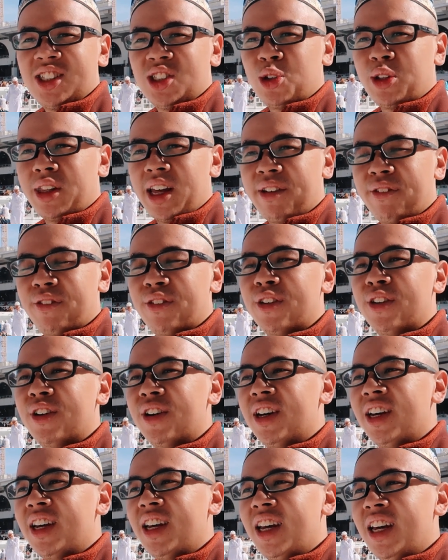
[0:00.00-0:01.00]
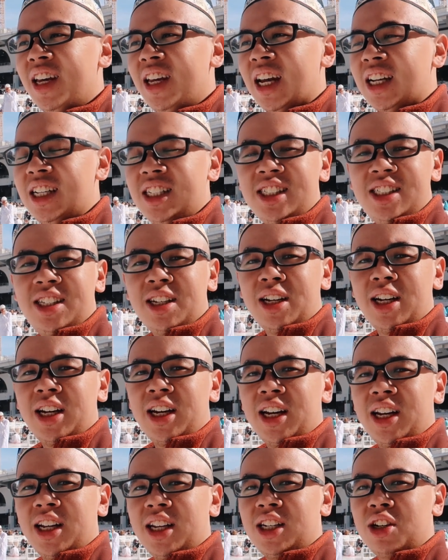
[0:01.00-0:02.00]
So thankful. Yeah, this is the
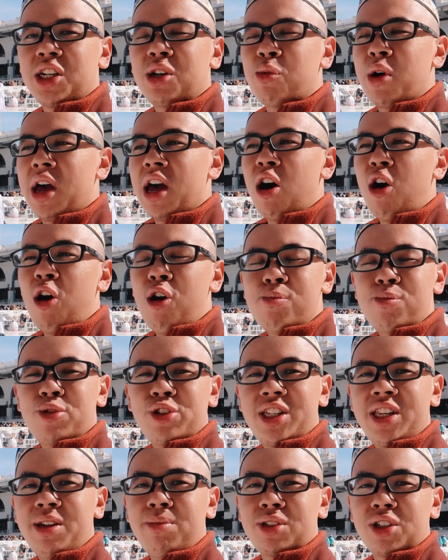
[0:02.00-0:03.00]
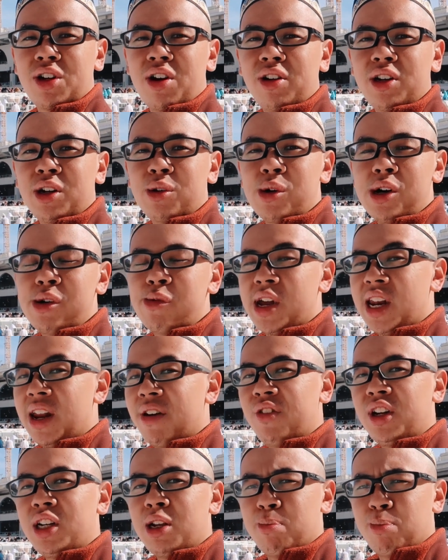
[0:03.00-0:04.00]
direction where all Muslims around the world,
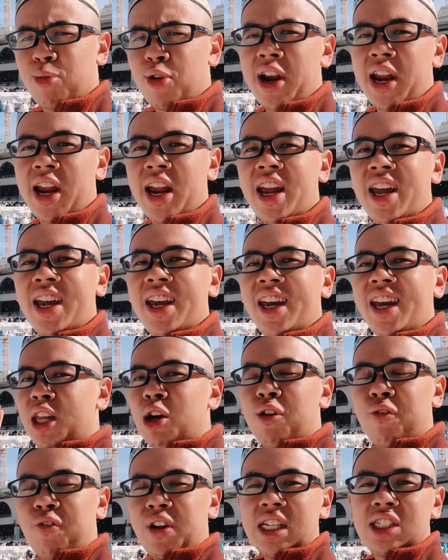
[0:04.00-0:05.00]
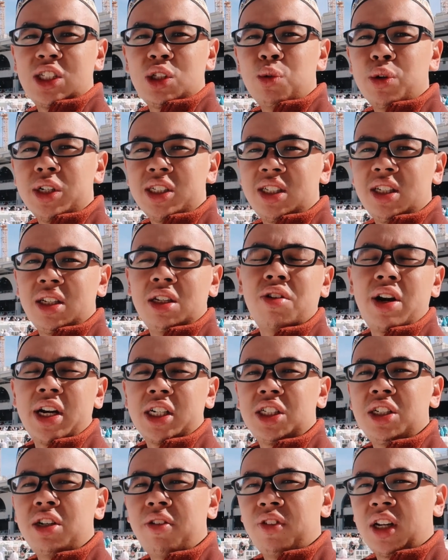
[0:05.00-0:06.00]
whenever they pray, they will face towards the
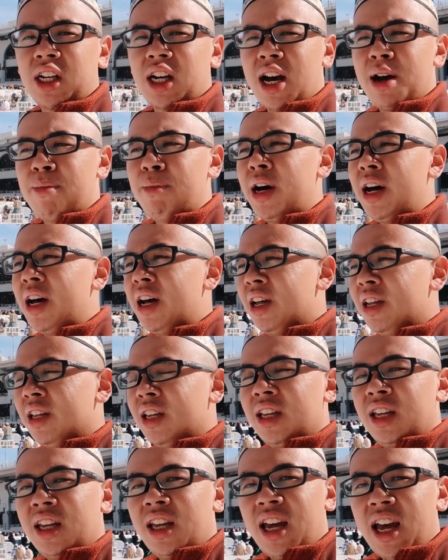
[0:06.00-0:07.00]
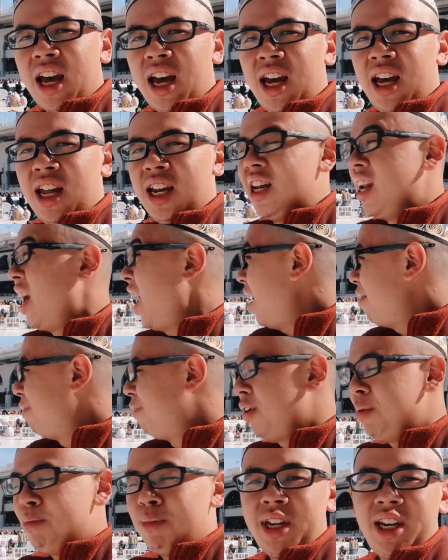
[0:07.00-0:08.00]
direction of the Kaaba. And
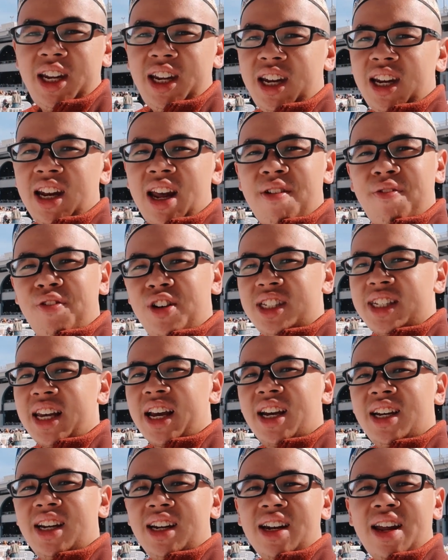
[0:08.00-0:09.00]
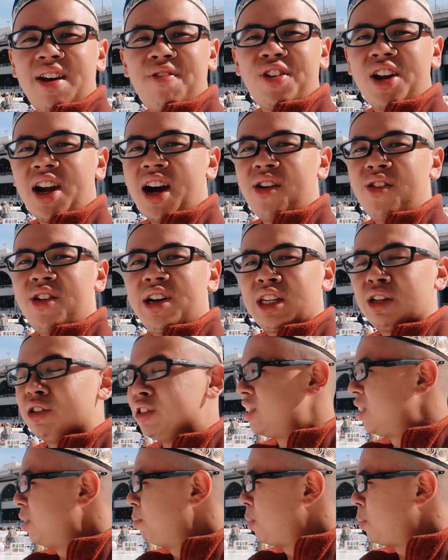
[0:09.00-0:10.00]
every minute and every second and every hour, you'll
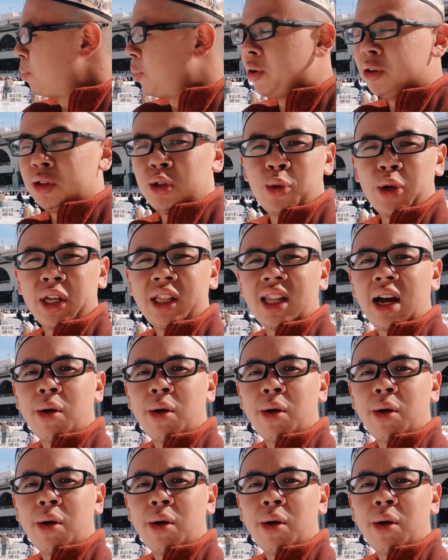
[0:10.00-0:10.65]
see people doing